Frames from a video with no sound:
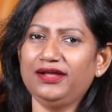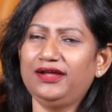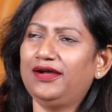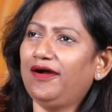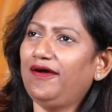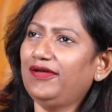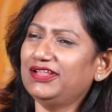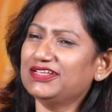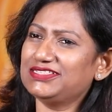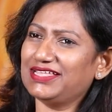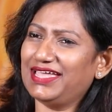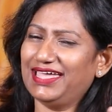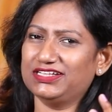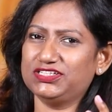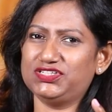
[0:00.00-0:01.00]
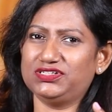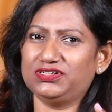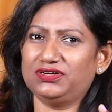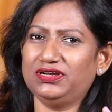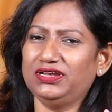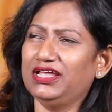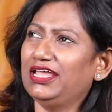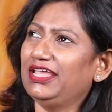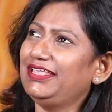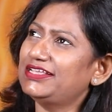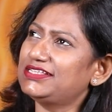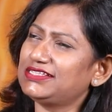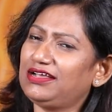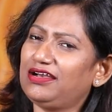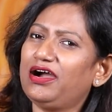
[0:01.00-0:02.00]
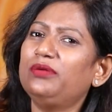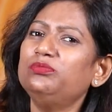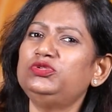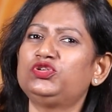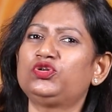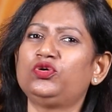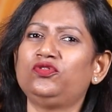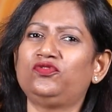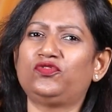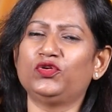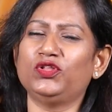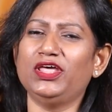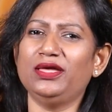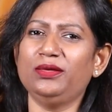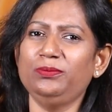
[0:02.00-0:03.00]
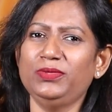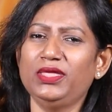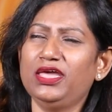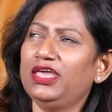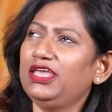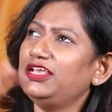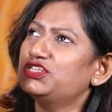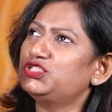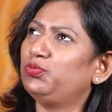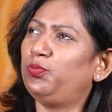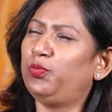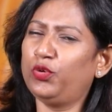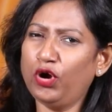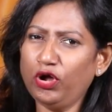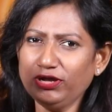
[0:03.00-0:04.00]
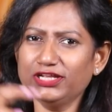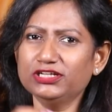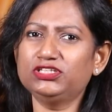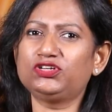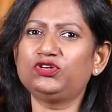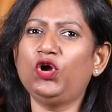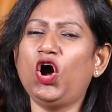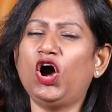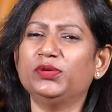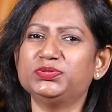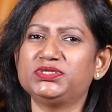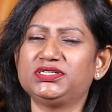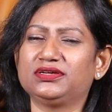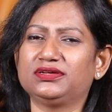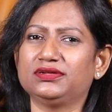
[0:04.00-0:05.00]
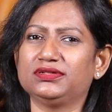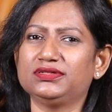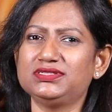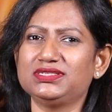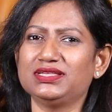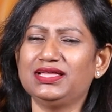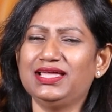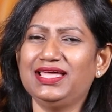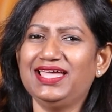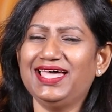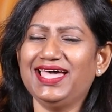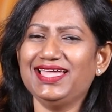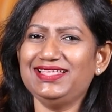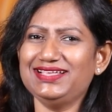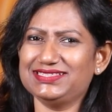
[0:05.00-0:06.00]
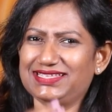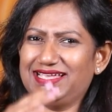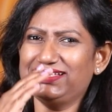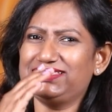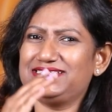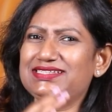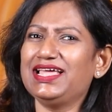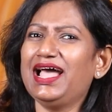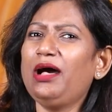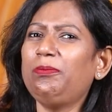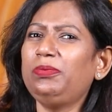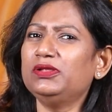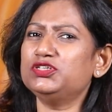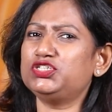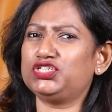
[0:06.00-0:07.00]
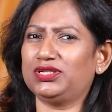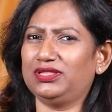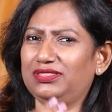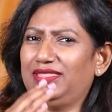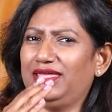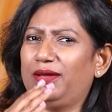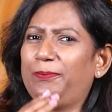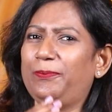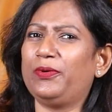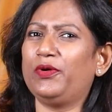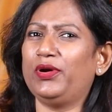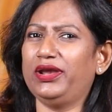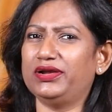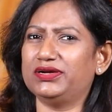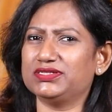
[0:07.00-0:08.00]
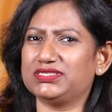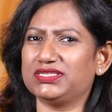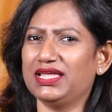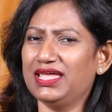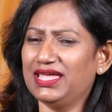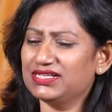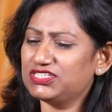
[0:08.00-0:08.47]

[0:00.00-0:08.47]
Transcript: God has answered. He has come through for them. He has broken through obstacles and he has established their prayers.